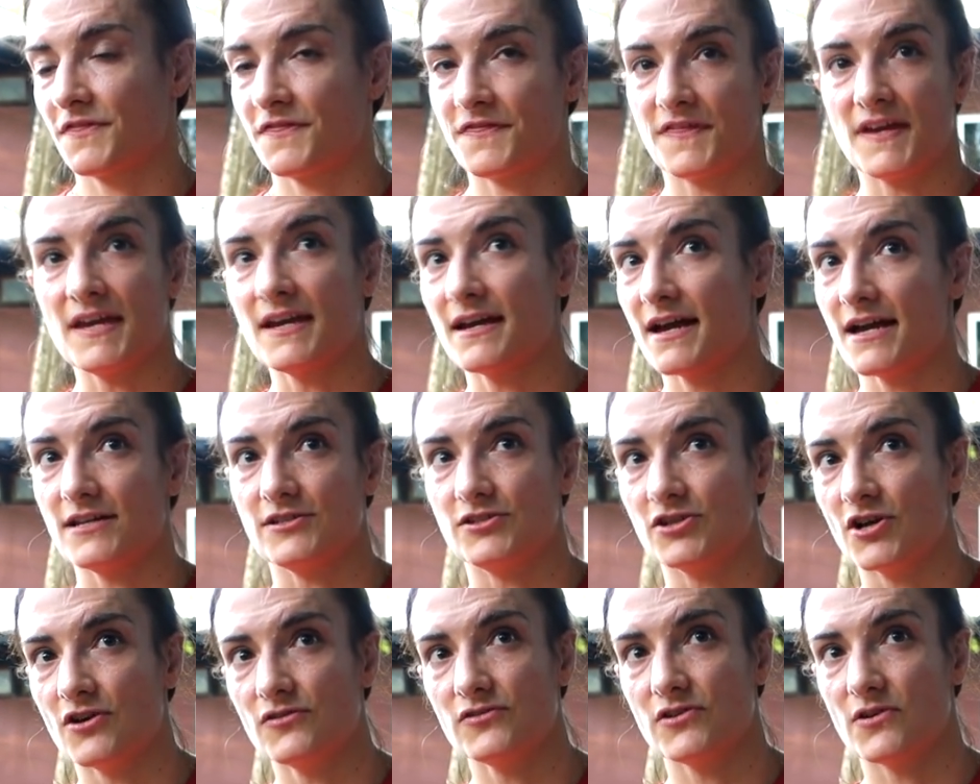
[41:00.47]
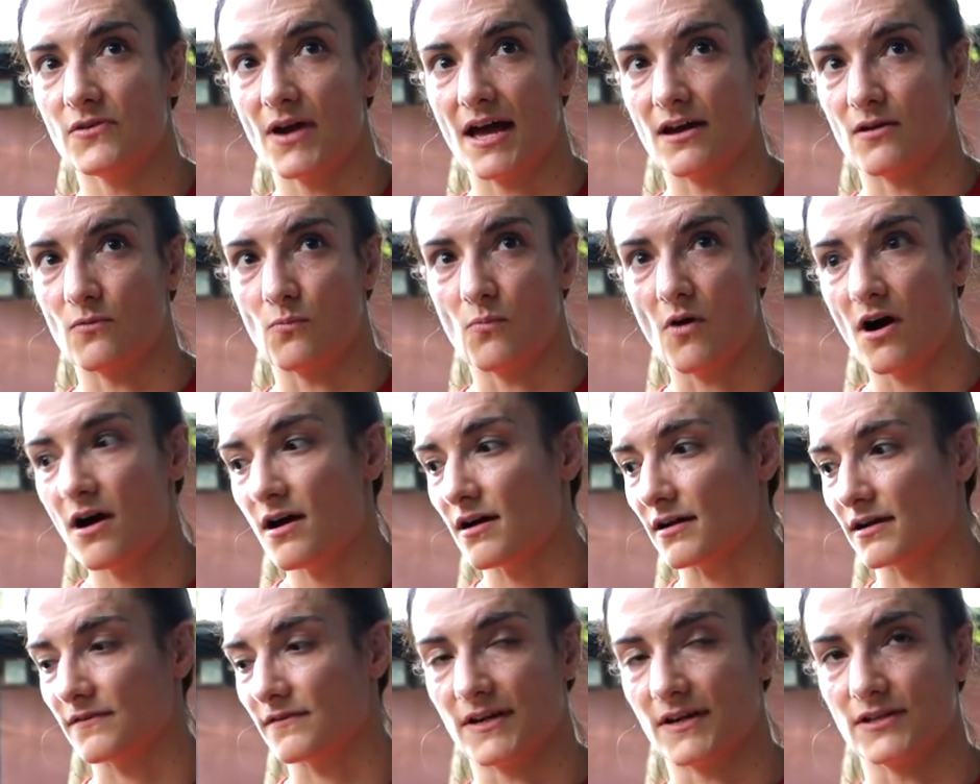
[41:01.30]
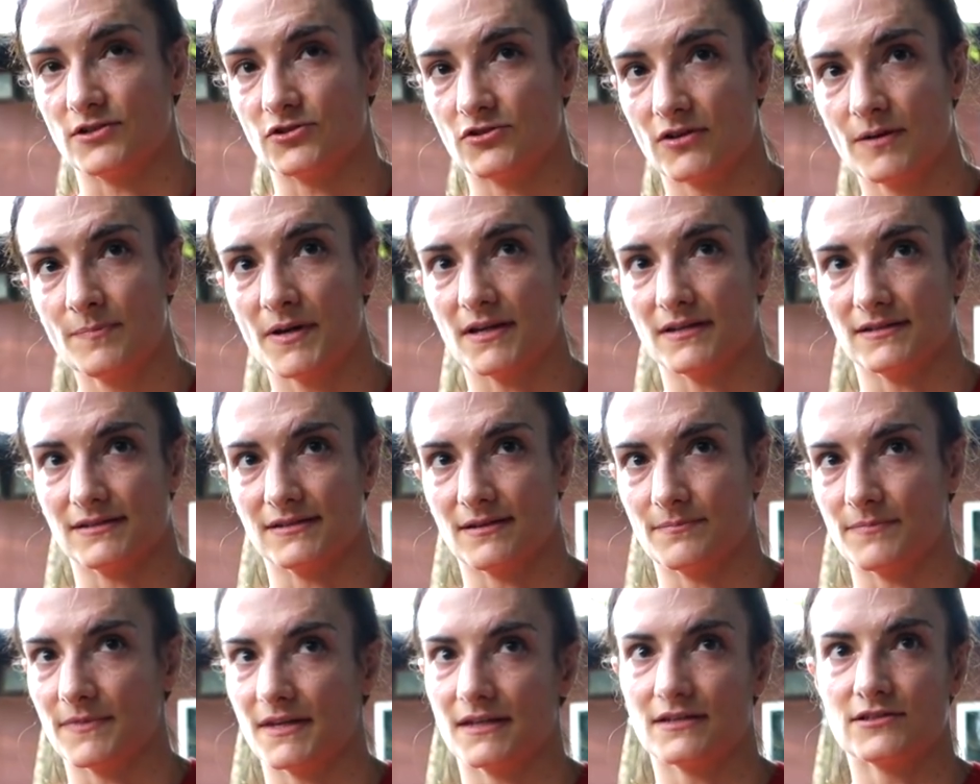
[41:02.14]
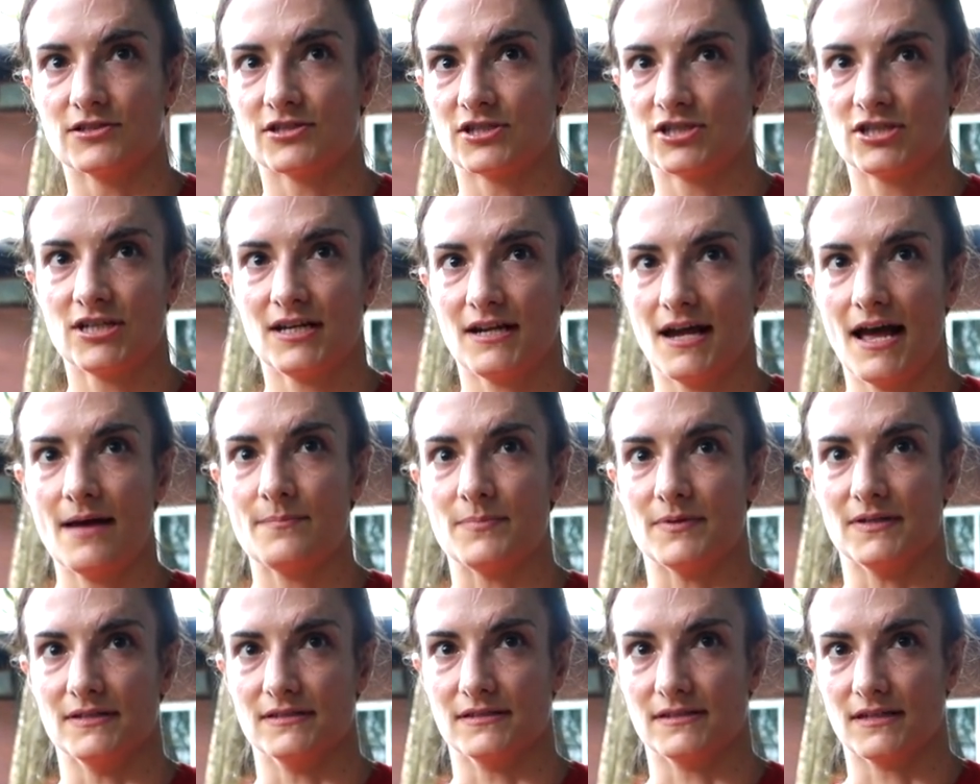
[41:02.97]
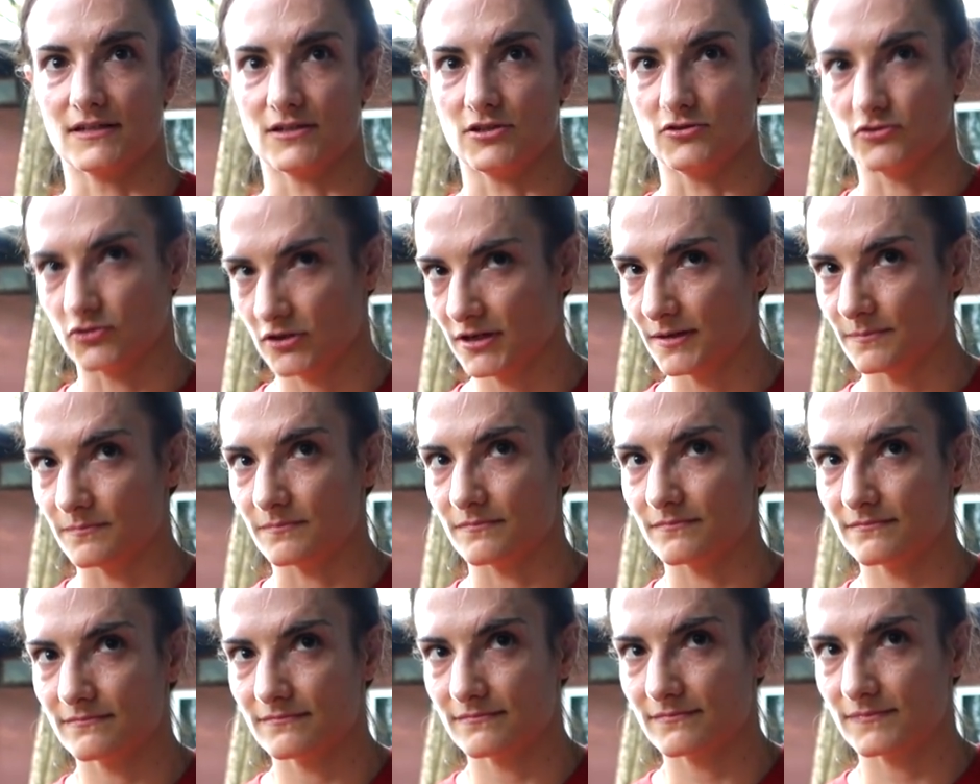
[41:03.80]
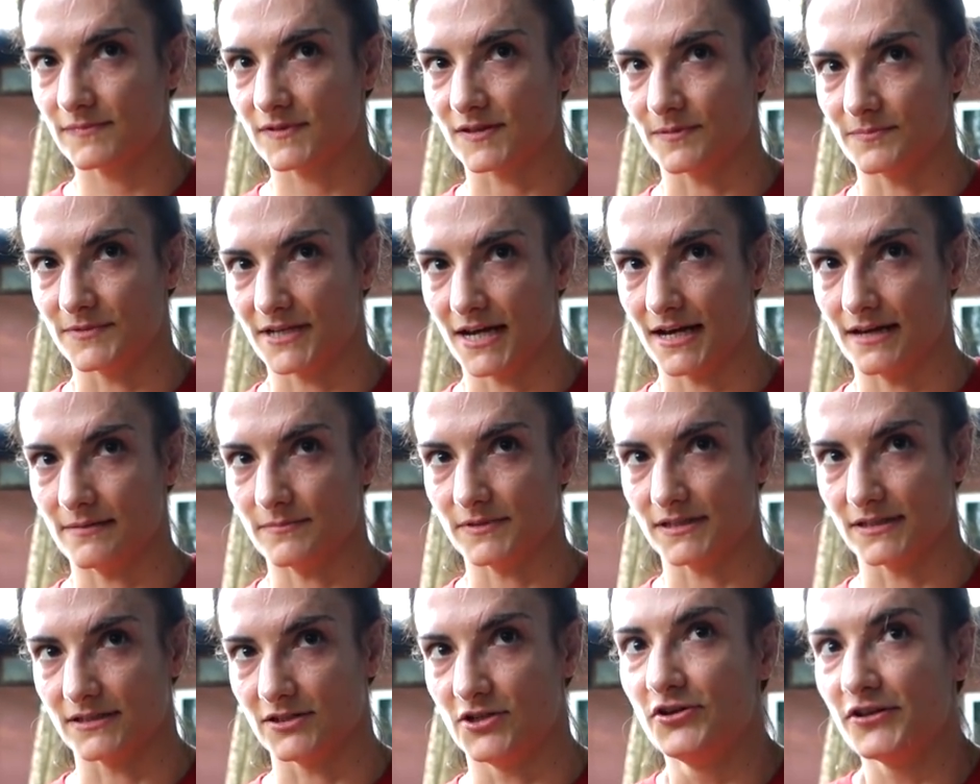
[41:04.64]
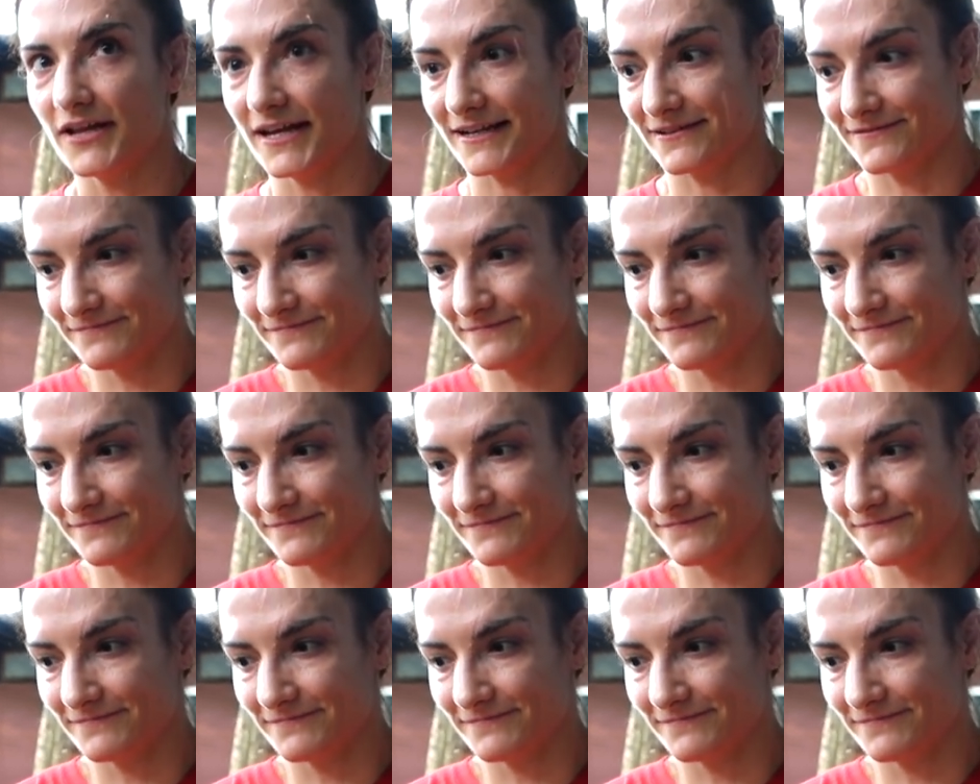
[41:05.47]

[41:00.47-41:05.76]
think I don't know how to walk trip on something. This shit happens. Like, you trip right. sometimes and you, like,